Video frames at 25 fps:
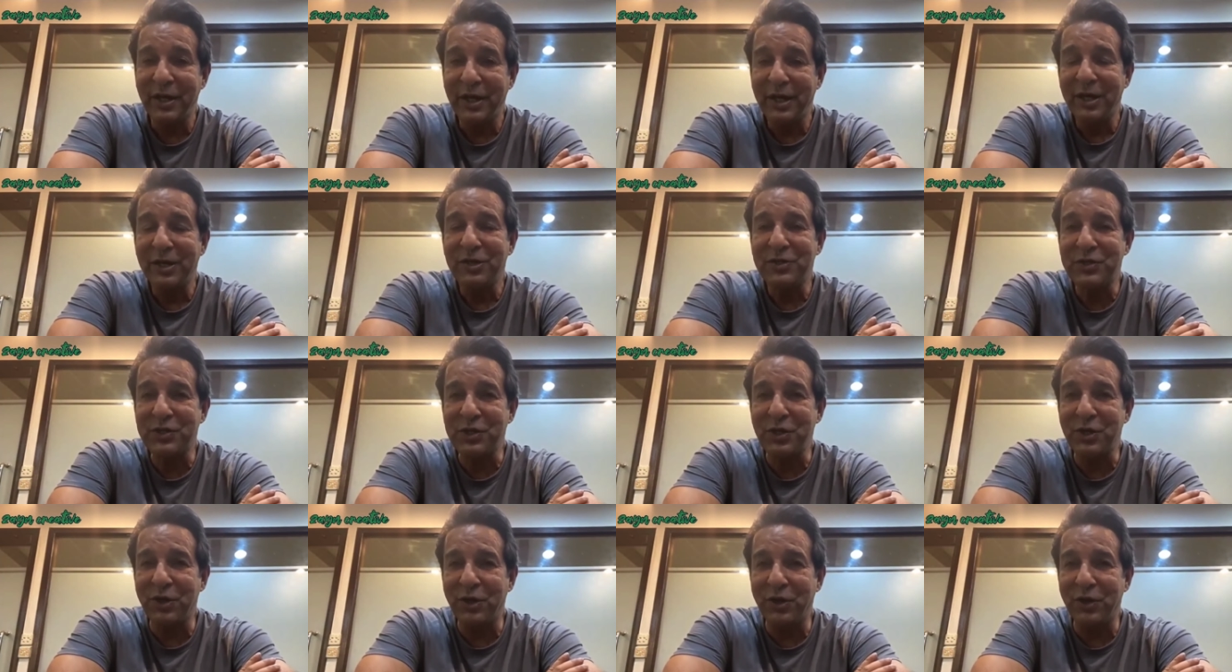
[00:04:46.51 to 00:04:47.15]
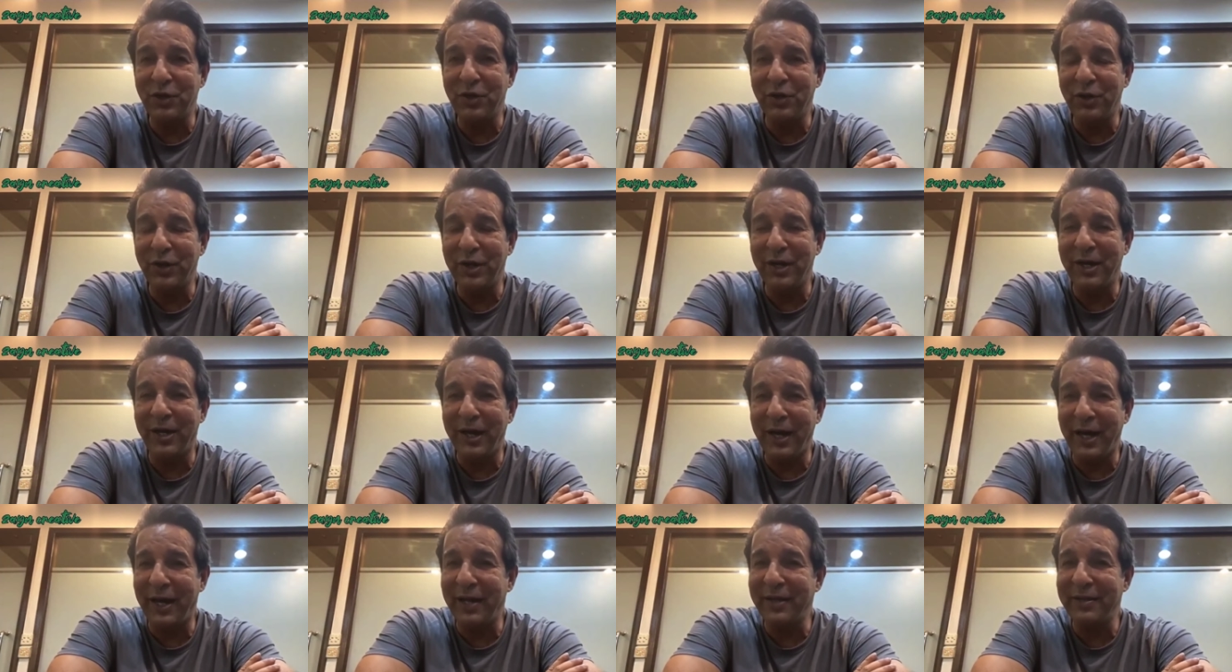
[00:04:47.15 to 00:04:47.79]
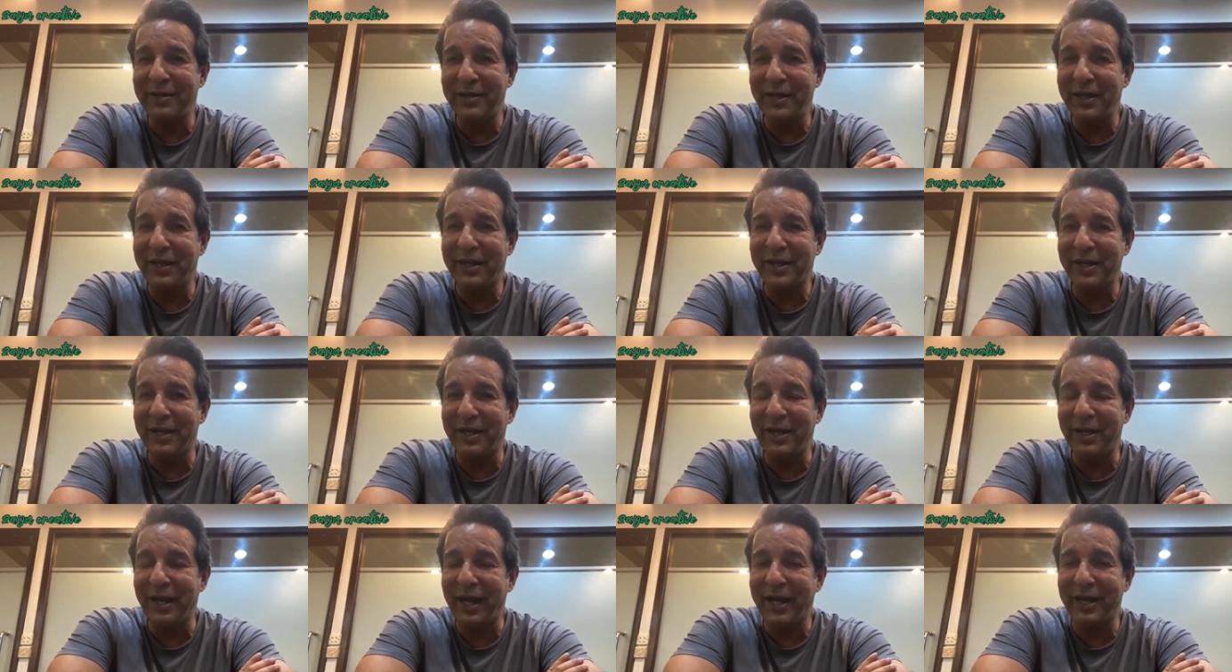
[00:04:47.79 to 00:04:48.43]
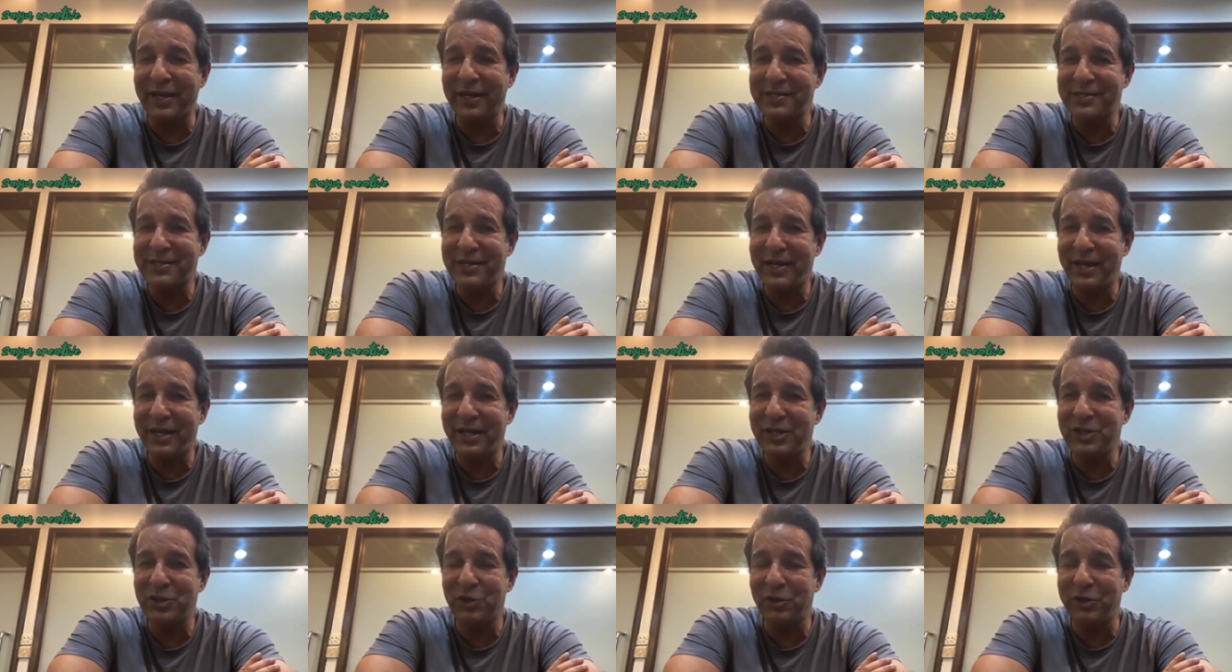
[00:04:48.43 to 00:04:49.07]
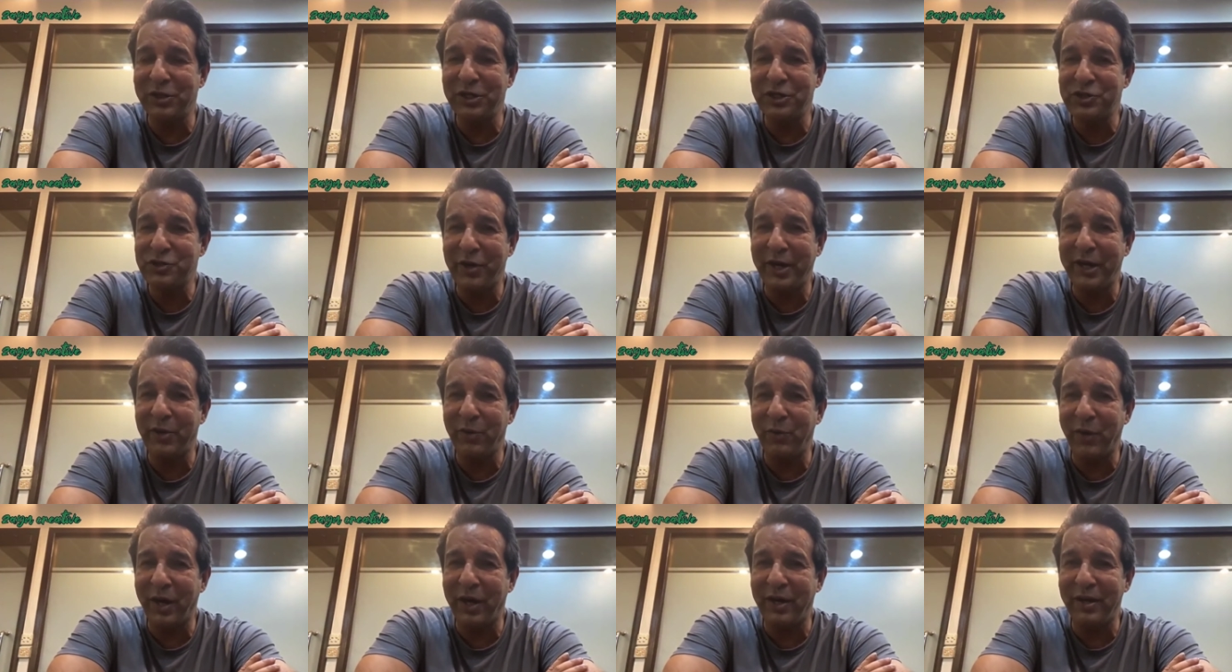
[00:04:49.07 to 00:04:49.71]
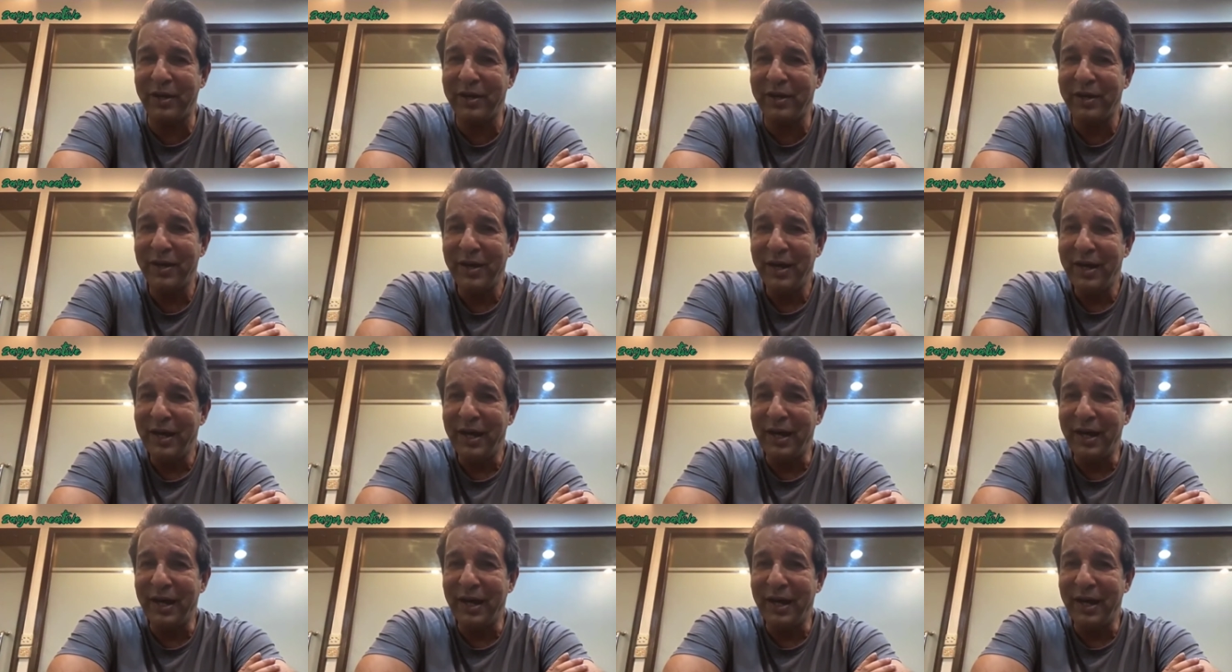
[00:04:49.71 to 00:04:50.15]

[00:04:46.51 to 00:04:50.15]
So I think, like I said, he's only 21,